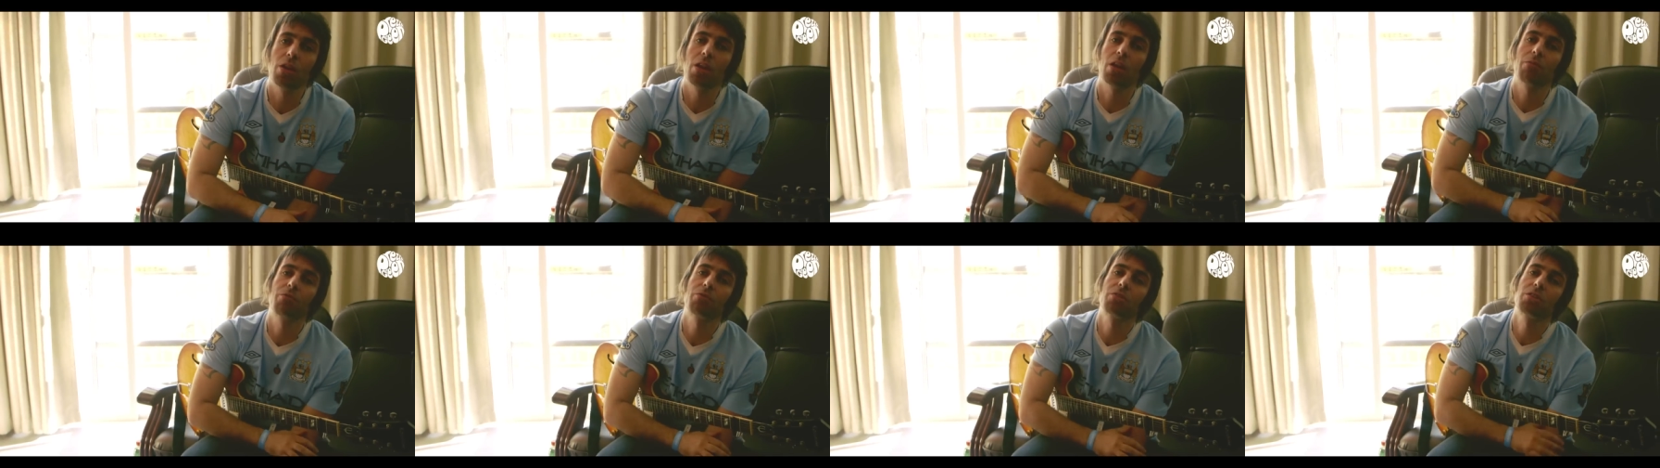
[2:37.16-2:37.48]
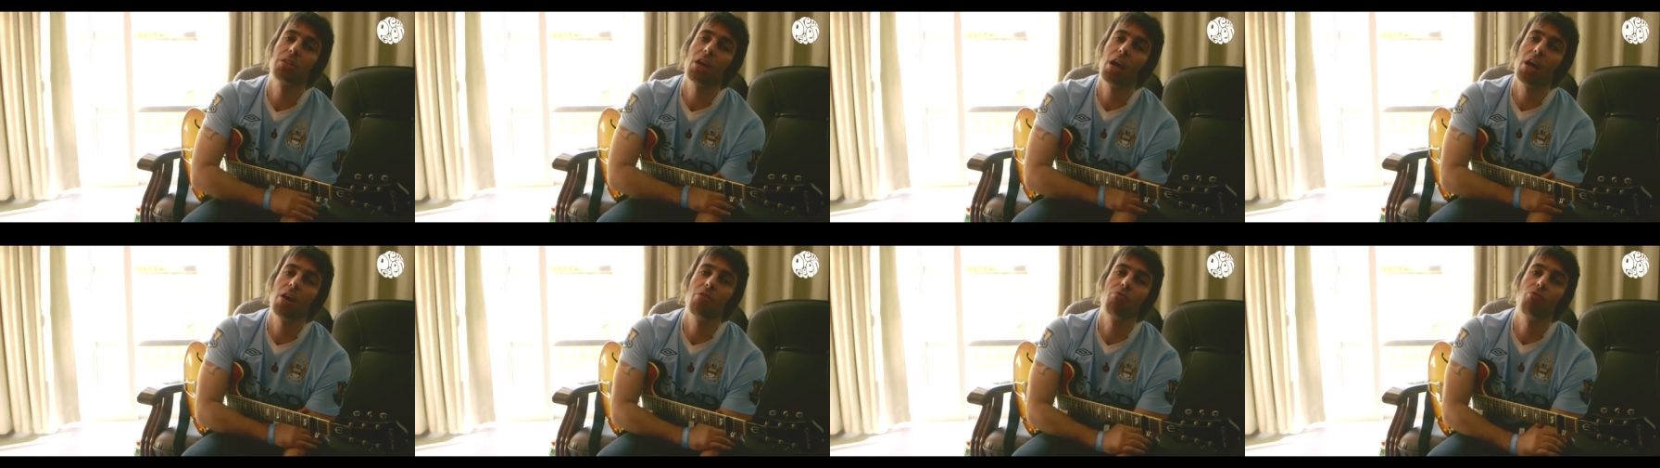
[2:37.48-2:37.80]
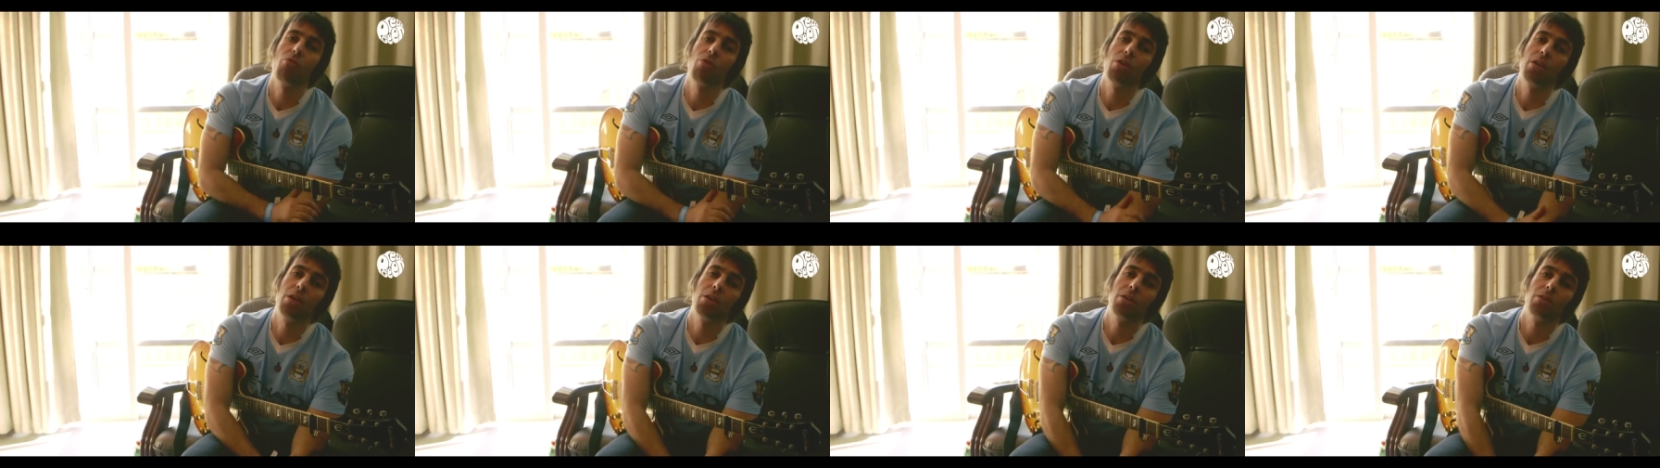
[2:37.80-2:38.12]
I've started
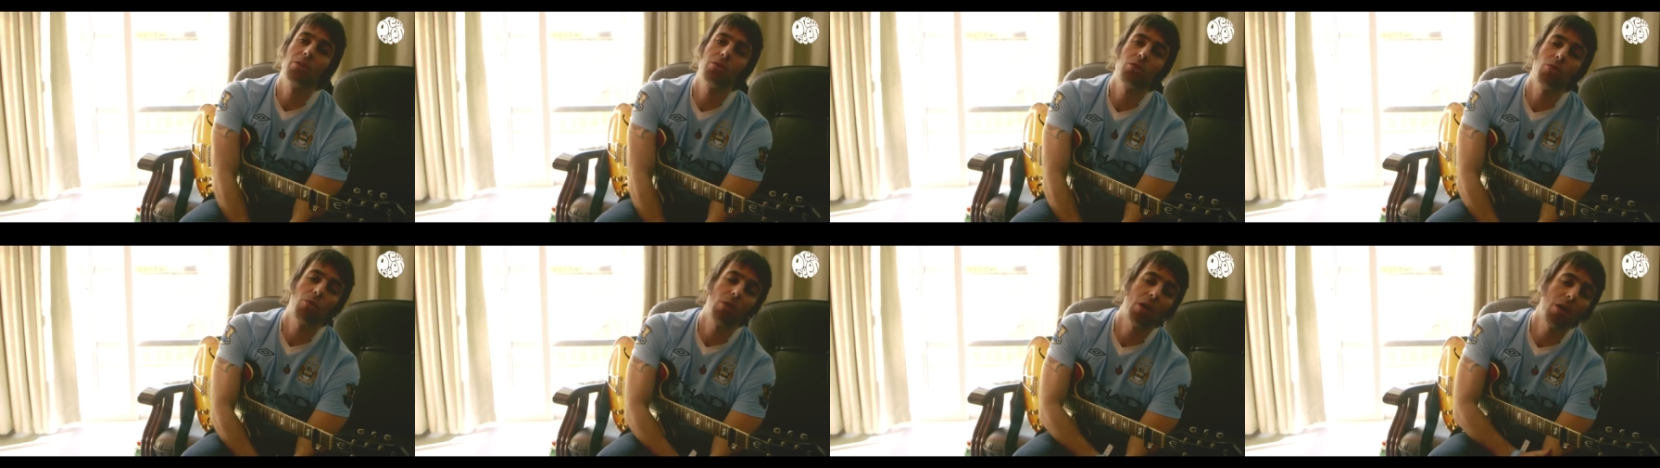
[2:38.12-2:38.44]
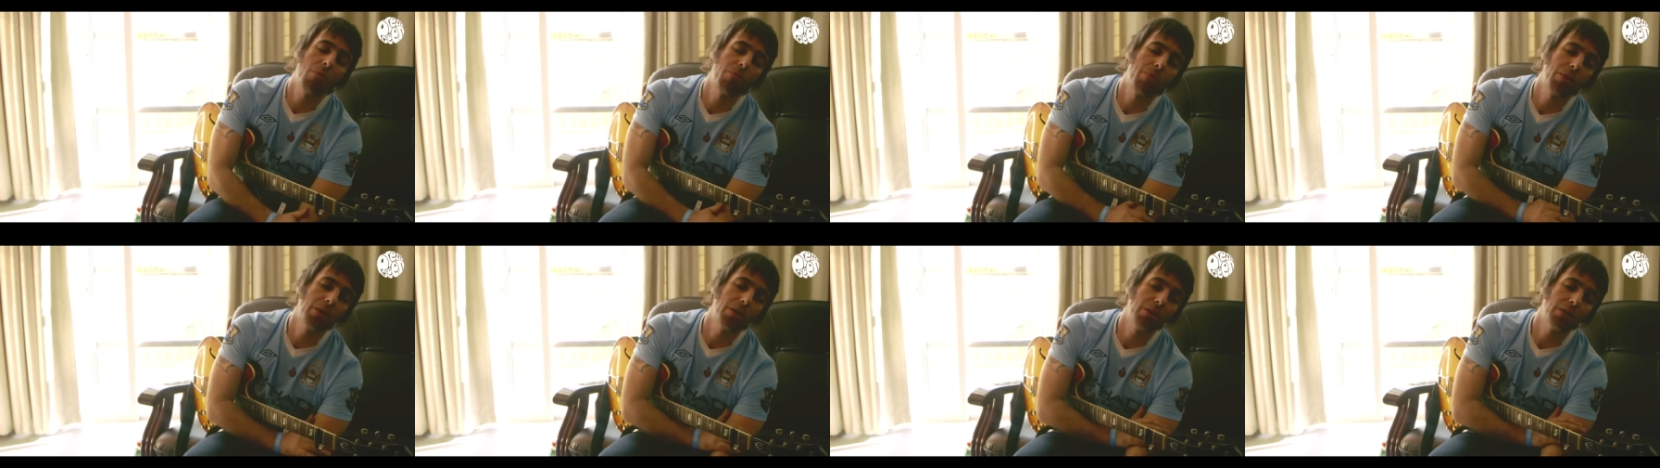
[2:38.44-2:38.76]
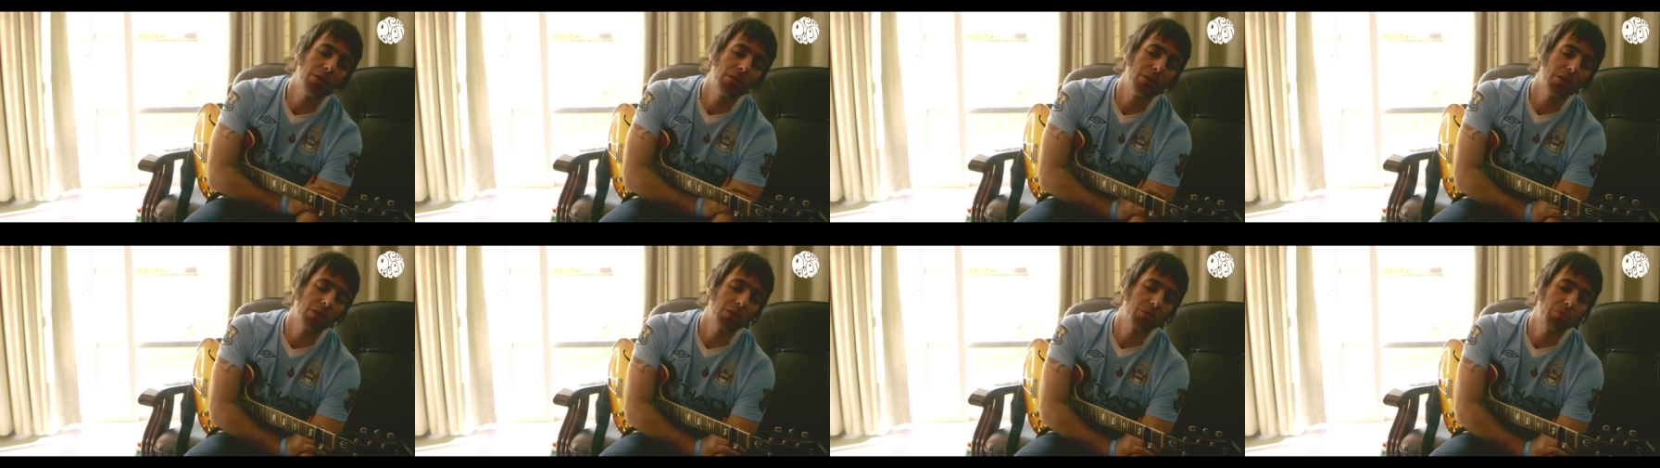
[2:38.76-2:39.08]
running quite a
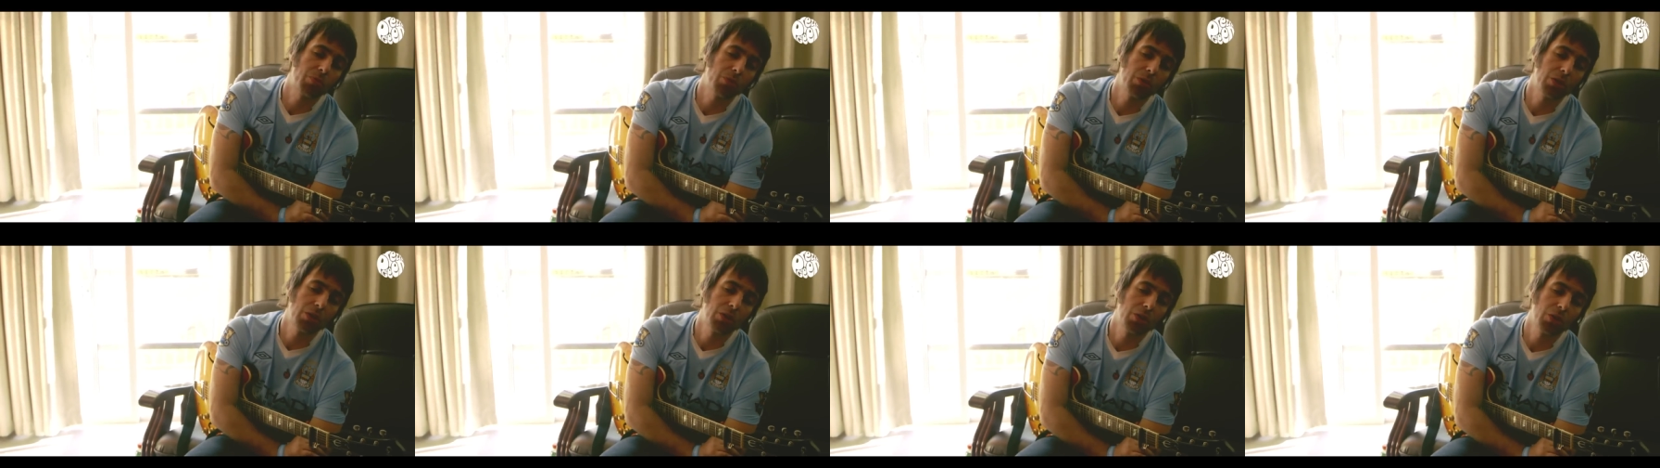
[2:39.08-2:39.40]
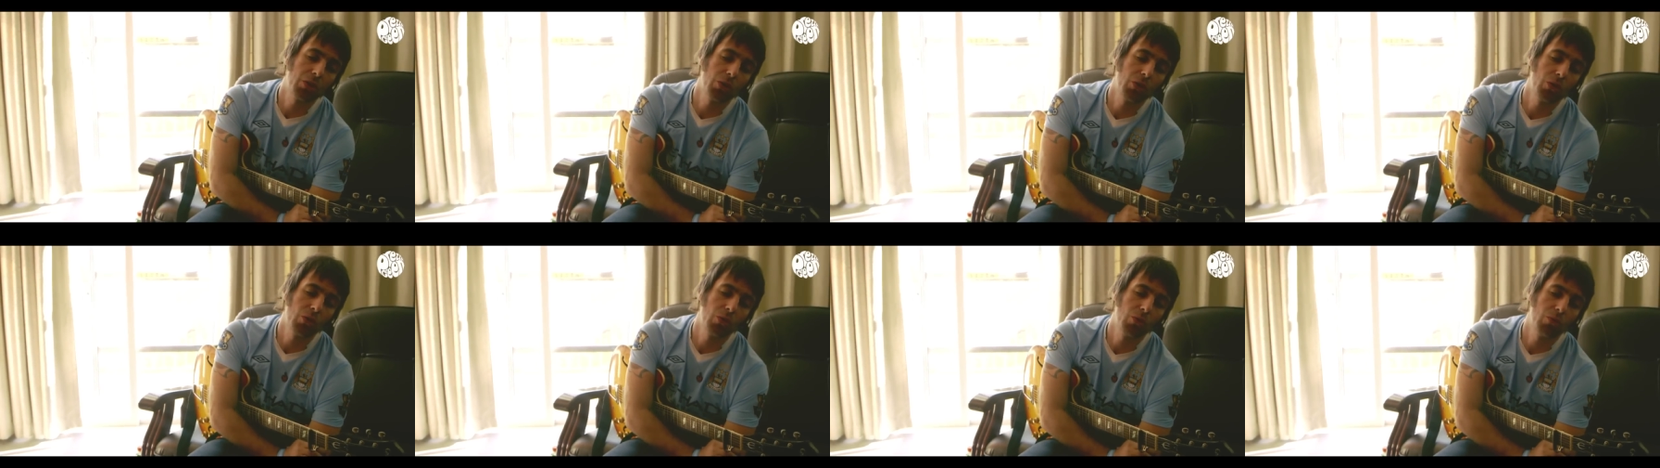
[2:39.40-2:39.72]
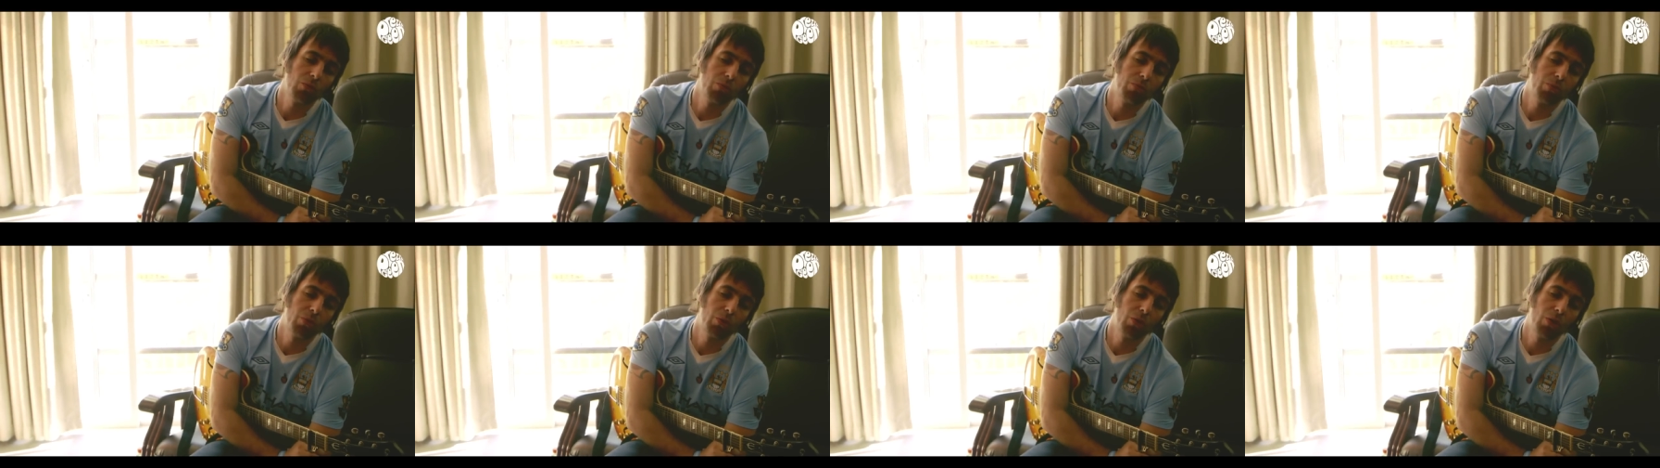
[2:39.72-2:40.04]
bit, that's pretty cool,
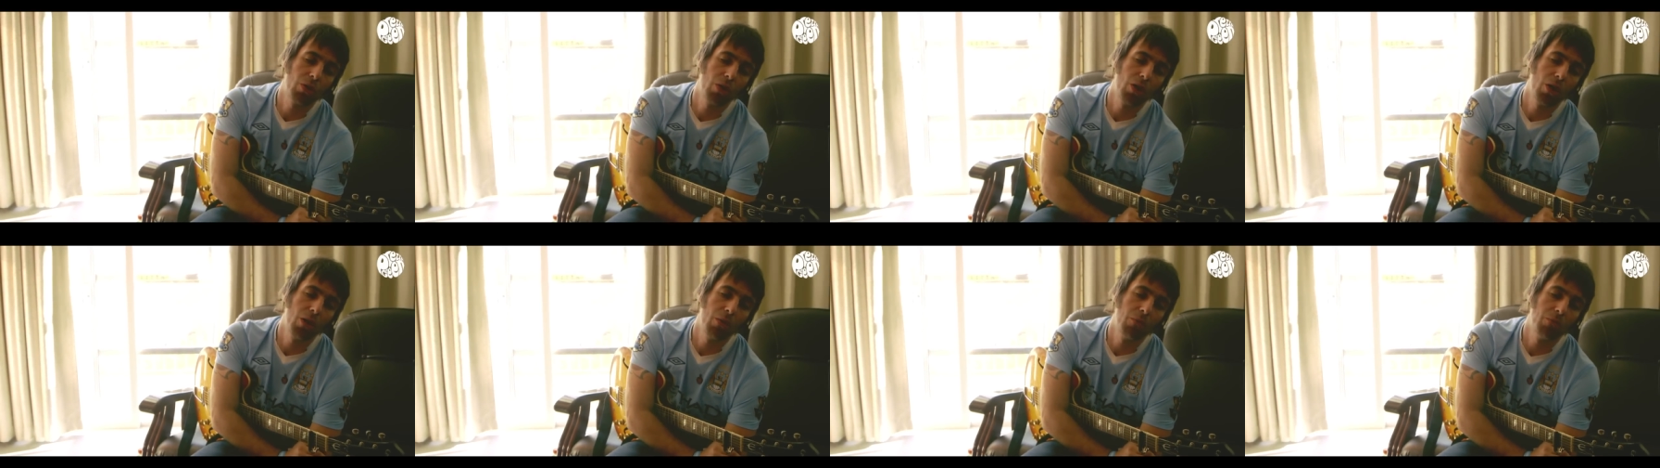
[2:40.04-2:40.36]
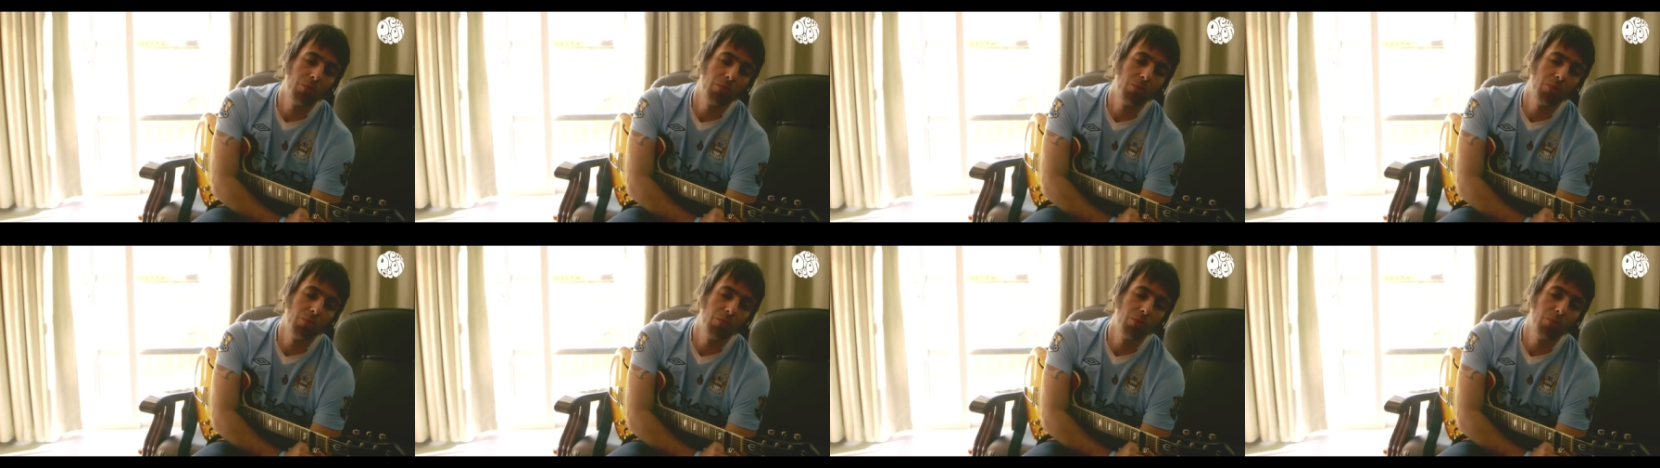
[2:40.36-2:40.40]
but